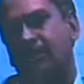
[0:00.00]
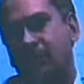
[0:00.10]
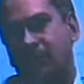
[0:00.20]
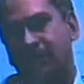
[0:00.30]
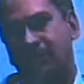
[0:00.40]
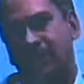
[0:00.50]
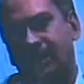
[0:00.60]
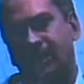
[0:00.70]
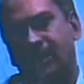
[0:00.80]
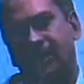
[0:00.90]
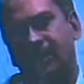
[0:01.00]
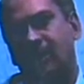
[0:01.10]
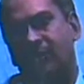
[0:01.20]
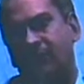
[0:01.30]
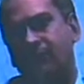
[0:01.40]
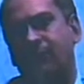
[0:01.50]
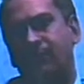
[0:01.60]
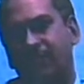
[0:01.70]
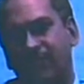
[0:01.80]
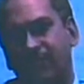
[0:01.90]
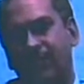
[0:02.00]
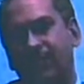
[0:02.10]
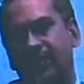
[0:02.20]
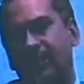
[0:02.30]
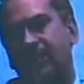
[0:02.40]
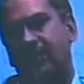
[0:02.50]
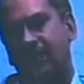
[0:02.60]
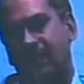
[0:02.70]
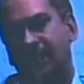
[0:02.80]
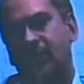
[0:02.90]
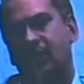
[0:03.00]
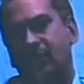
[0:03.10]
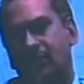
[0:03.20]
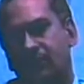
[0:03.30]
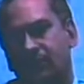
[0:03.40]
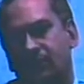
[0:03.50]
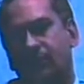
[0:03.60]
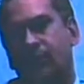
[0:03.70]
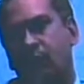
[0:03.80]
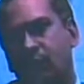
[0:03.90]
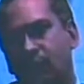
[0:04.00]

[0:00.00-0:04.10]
because the runoff from these fields, the rainwater will flow